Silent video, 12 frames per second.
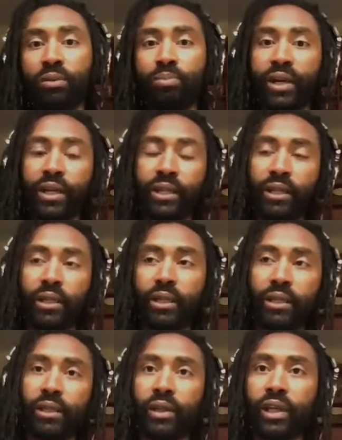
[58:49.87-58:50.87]
but
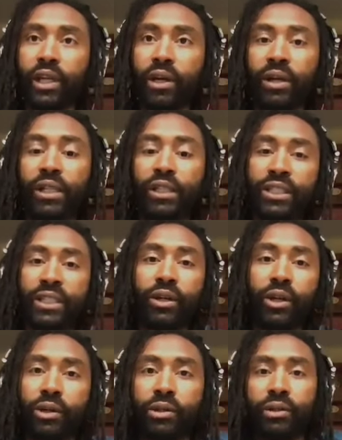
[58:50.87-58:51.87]
you know, it doesn't
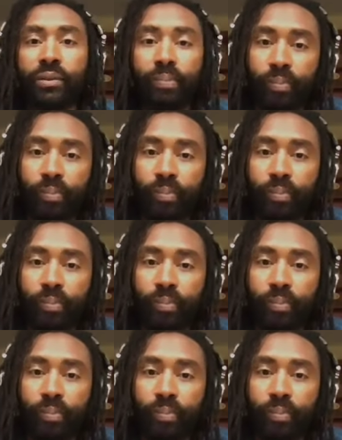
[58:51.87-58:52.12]
hurt.